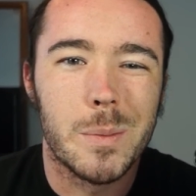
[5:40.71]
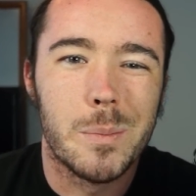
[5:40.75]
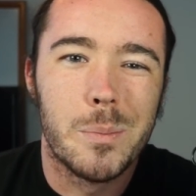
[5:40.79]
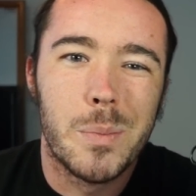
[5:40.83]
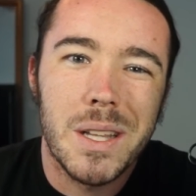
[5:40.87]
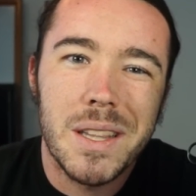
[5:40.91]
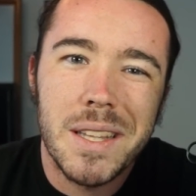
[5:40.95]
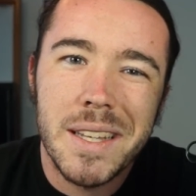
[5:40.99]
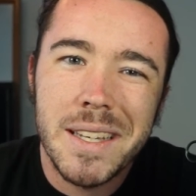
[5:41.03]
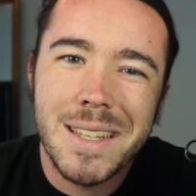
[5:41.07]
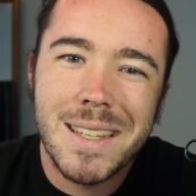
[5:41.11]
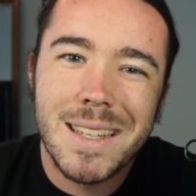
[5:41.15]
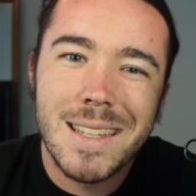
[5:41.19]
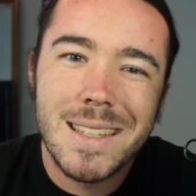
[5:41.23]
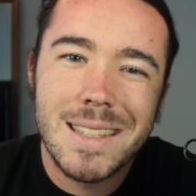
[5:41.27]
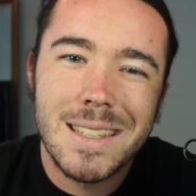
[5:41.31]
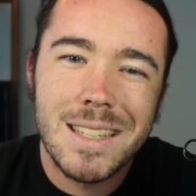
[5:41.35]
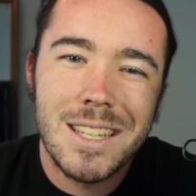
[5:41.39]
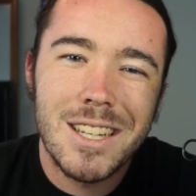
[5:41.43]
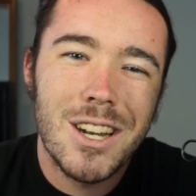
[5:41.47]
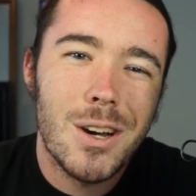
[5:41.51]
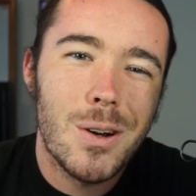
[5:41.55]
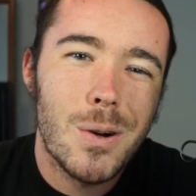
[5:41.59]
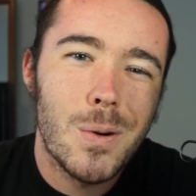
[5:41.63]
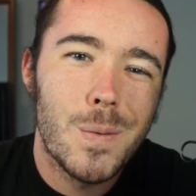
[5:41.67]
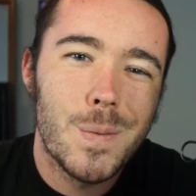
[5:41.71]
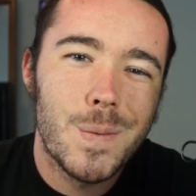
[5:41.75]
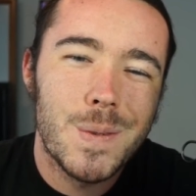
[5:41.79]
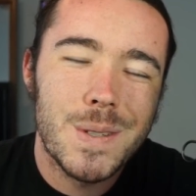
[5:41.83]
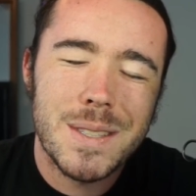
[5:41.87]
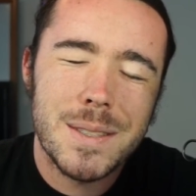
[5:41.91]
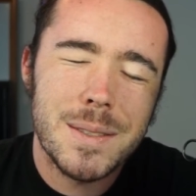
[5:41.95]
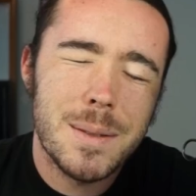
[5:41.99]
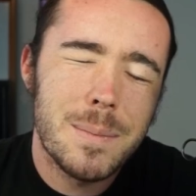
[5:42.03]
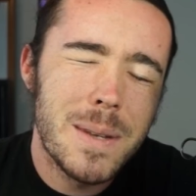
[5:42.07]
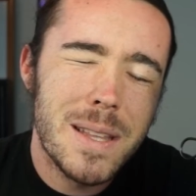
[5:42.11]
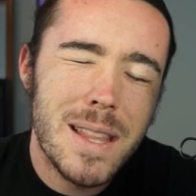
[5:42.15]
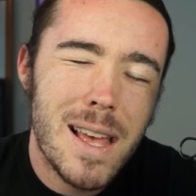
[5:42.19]
But like, you know,
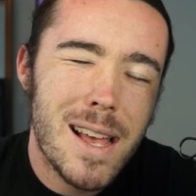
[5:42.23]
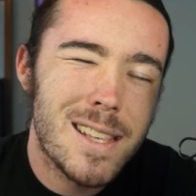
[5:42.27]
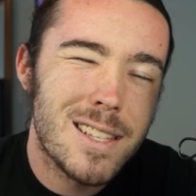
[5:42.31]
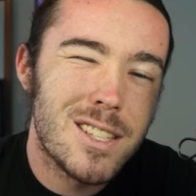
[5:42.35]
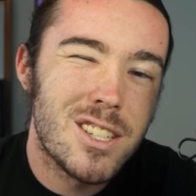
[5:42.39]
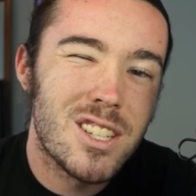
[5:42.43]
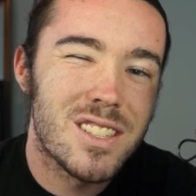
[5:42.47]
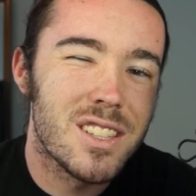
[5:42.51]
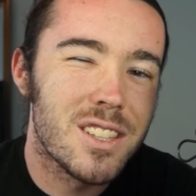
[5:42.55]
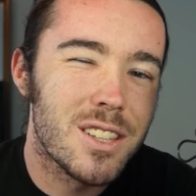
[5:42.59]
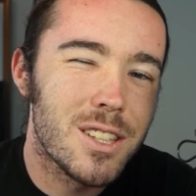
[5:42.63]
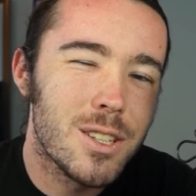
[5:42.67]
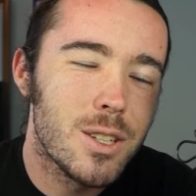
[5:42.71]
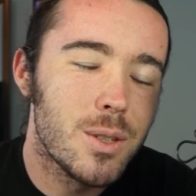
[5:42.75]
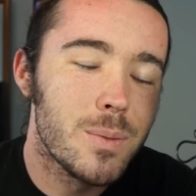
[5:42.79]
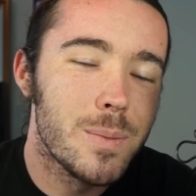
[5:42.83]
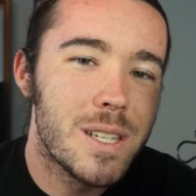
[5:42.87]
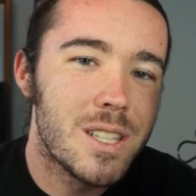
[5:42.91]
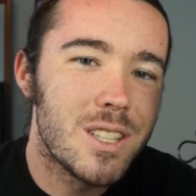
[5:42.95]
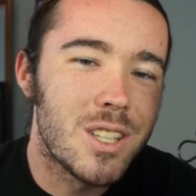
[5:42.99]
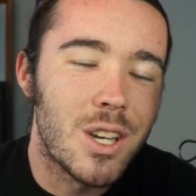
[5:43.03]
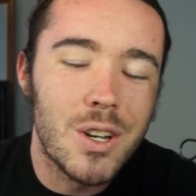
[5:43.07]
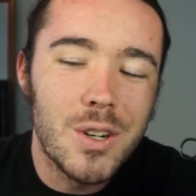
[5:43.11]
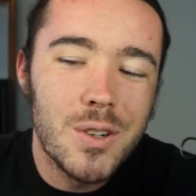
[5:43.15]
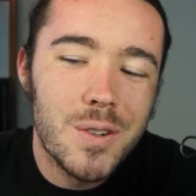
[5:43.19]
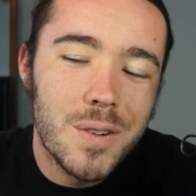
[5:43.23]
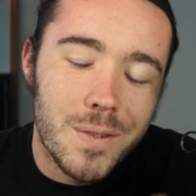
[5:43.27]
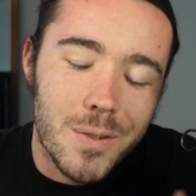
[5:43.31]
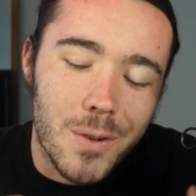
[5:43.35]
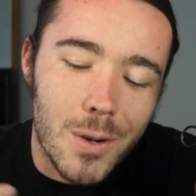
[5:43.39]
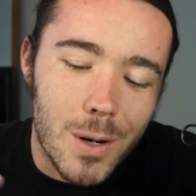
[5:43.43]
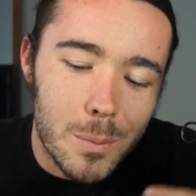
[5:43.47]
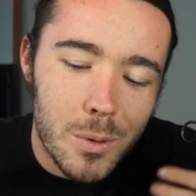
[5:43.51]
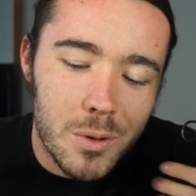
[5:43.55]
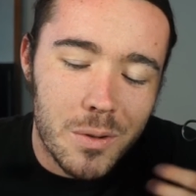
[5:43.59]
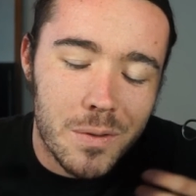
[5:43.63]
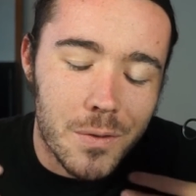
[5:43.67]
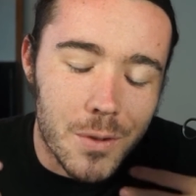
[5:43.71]
some of that's just a little bit too
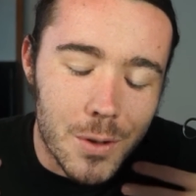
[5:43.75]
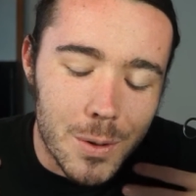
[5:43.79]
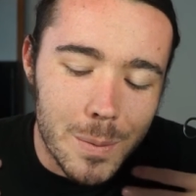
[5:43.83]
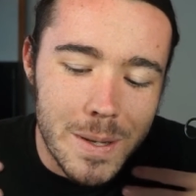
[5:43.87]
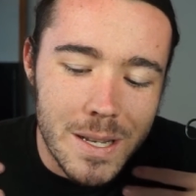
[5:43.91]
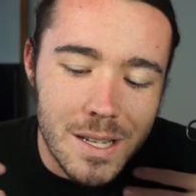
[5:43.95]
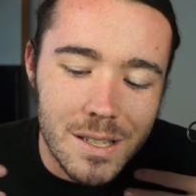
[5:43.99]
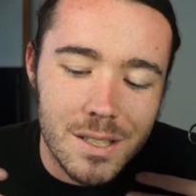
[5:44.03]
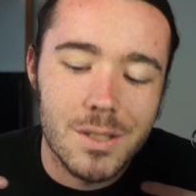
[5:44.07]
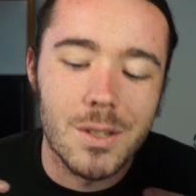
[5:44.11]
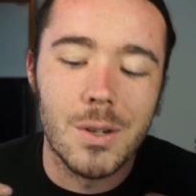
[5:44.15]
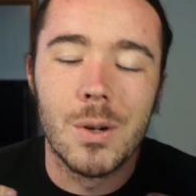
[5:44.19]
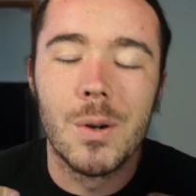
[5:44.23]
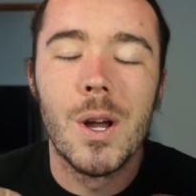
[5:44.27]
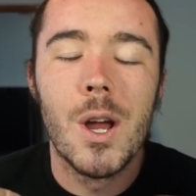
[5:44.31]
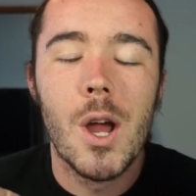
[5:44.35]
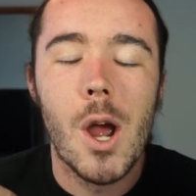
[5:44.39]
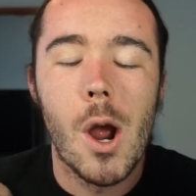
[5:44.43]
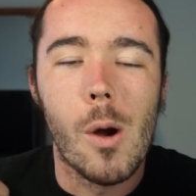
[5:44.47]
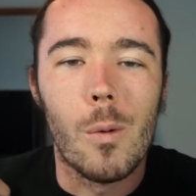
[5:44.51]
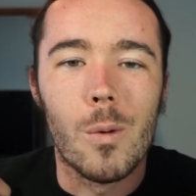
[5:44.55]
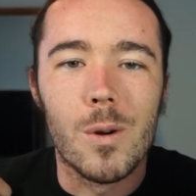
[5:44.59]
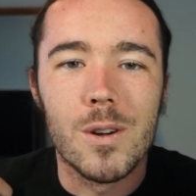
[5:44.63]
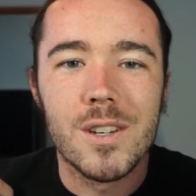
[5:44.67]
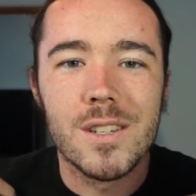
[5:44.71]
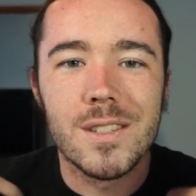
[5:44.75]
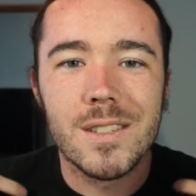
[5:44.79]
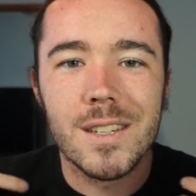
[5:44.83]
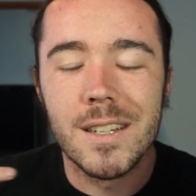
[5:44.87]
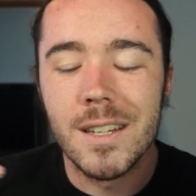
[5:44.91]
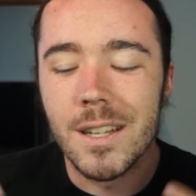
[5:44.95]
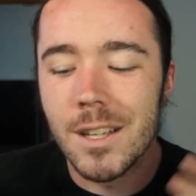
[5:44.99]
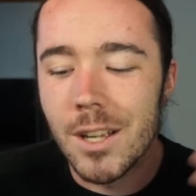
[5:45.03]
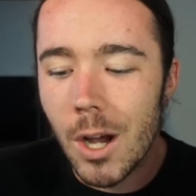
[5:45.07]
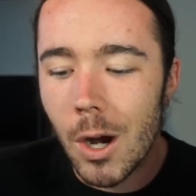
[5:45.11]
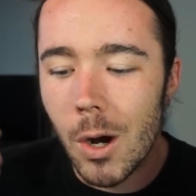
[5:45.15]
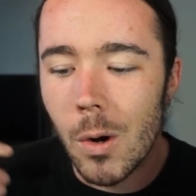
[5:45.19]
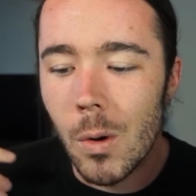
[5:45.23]
formal for me. So we're just going
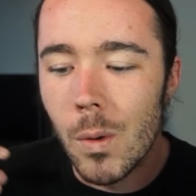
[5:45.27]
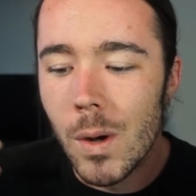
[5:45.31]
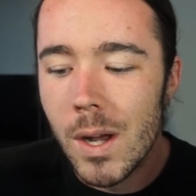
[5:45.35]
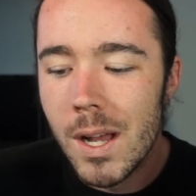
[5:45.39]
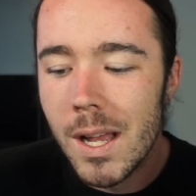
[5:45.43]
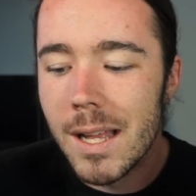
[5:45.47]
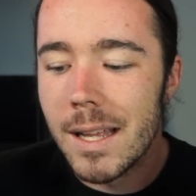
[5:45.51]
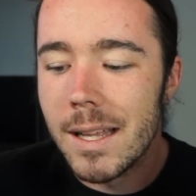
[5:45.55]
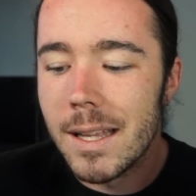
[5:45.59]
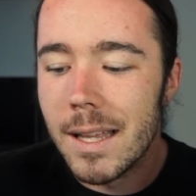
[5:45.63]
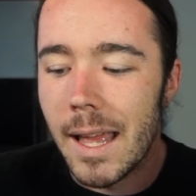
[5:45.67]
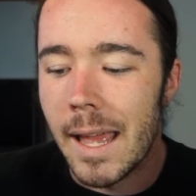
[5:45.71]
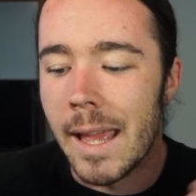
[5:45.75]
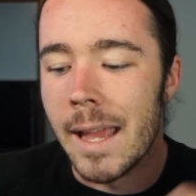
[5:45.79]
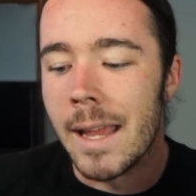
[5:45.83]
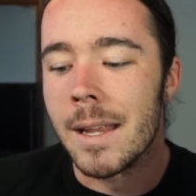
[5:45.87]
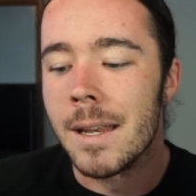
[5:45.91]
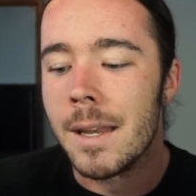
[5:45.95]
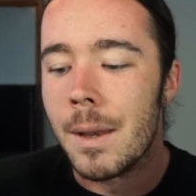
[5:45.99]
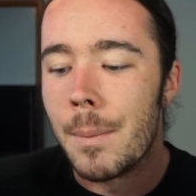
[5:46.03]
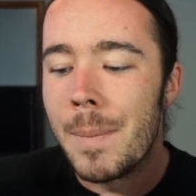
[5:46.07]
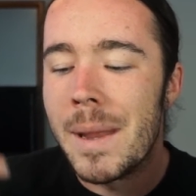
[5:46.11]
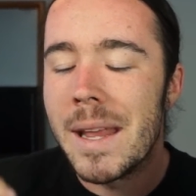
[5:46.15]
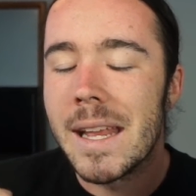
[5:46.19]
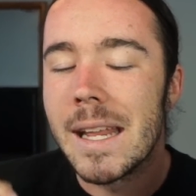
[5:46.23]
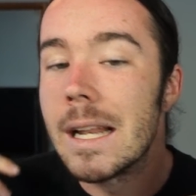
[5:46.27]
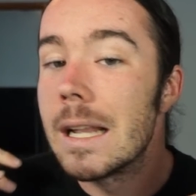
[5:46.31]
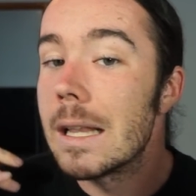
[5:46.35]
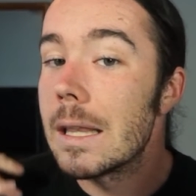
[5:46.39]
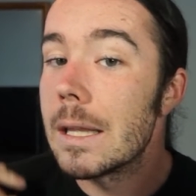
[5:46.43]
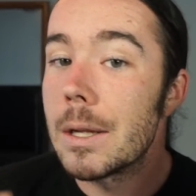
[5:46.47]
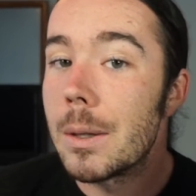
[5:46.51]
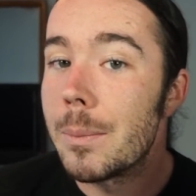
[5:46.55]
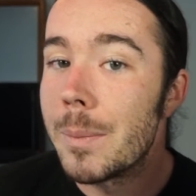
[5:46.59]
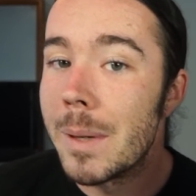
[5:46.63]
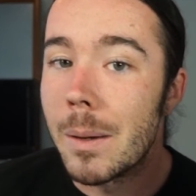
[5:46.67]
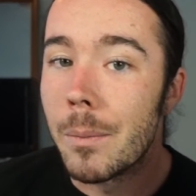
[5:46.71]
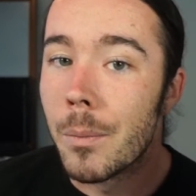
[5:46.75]
to go and make it a
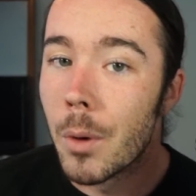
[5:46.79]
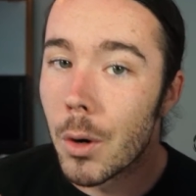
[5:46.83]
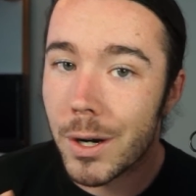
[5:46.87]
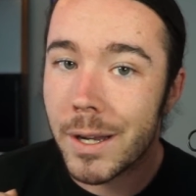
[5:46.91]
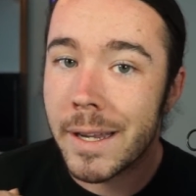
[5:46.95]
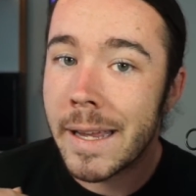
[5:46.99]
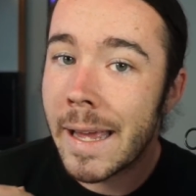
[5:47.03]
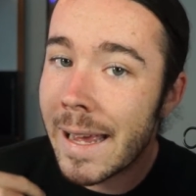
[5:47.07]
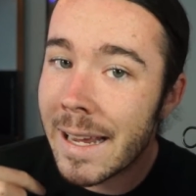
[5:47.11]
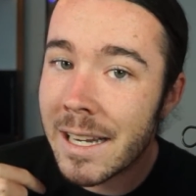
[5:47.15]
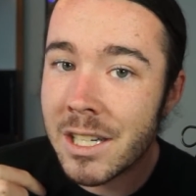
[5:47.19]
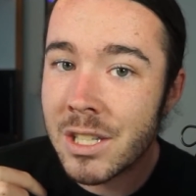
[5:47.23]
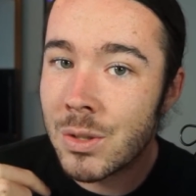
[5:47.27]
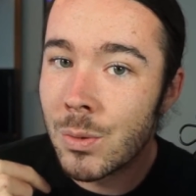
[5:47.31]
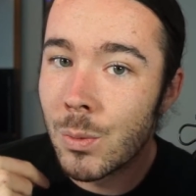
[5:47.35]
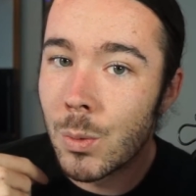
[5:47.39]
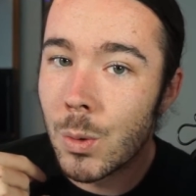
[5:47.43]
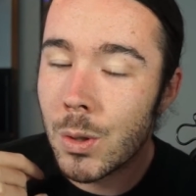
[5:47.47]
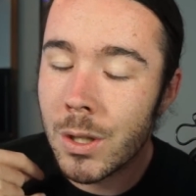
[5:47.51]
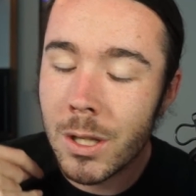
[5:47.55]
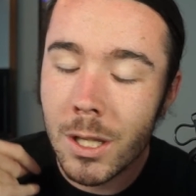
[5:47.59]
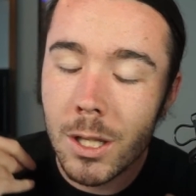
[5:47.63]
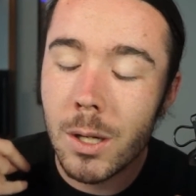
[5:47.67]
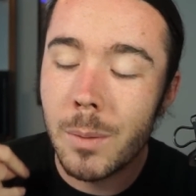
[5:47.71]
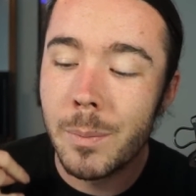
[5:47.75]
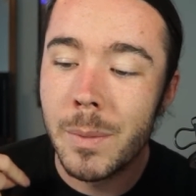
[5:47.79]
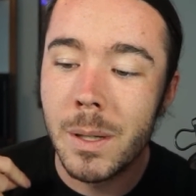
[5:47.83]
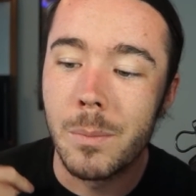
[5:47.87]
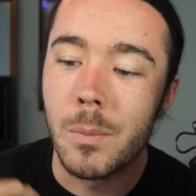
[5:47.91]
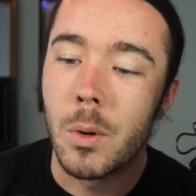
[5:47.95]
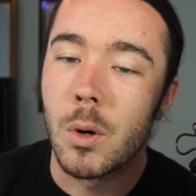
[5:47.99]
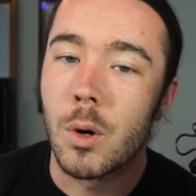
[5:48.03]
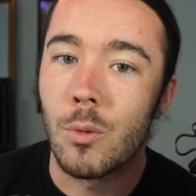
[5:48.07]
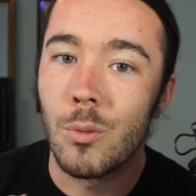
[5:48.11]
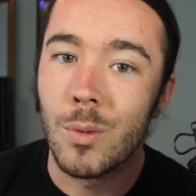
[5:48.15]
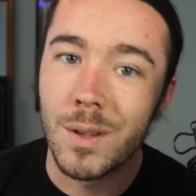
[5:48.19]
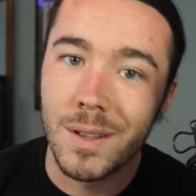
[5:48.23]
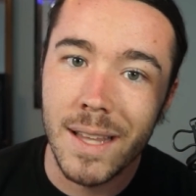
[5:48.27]
little bit more casual, a little bit
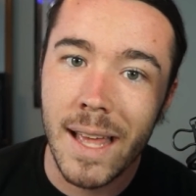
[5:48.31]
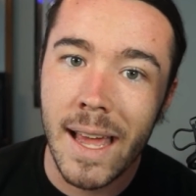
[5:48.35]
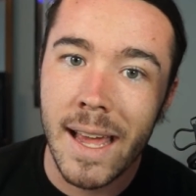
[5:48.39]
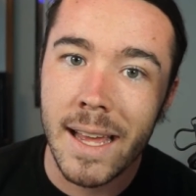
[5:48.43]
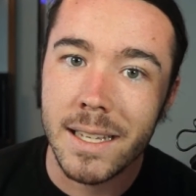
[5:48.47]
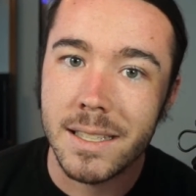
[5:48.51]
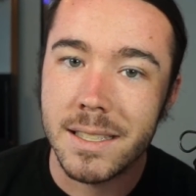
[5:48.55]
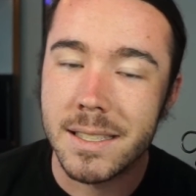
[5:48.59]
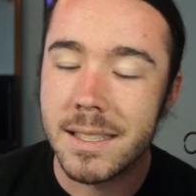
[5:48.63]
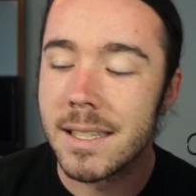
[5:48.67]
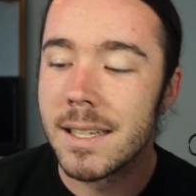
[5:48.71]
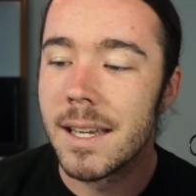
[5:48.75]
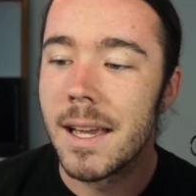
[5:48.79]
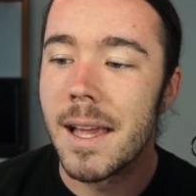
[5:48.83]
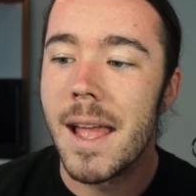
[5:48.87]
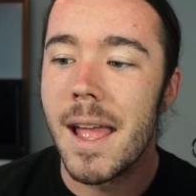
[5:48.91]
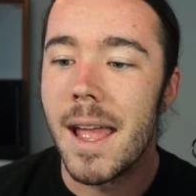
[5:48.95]
more relaxed.